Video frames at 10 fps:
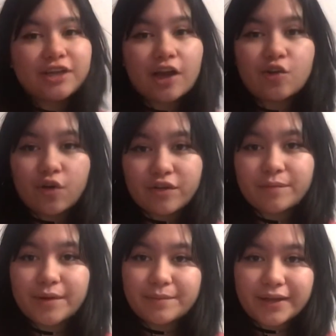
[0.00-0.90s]
ignores
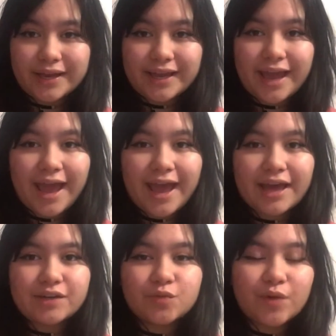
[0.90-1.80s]
them completely.
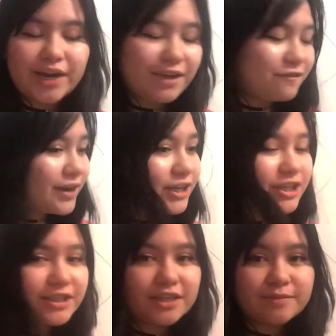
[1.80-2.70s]
And when he
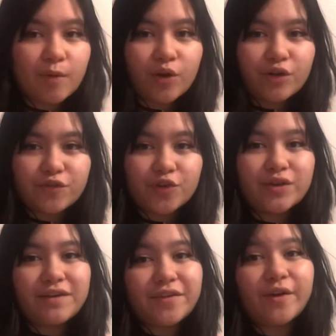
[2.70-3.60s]
finishes his bowl of
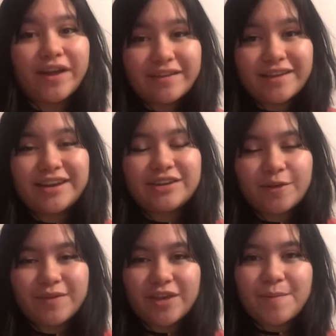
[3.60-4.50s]
food, if there is any
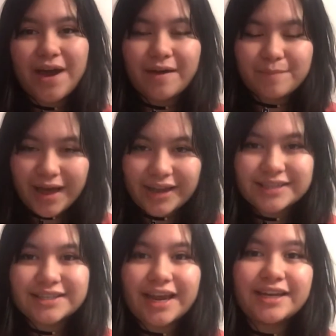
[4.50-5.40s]
Timothy
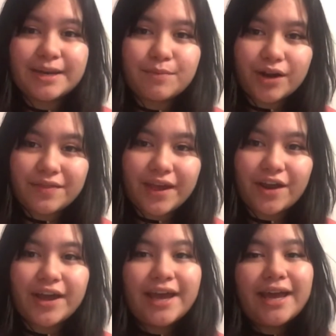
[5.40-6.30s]
pellets that I did put in there,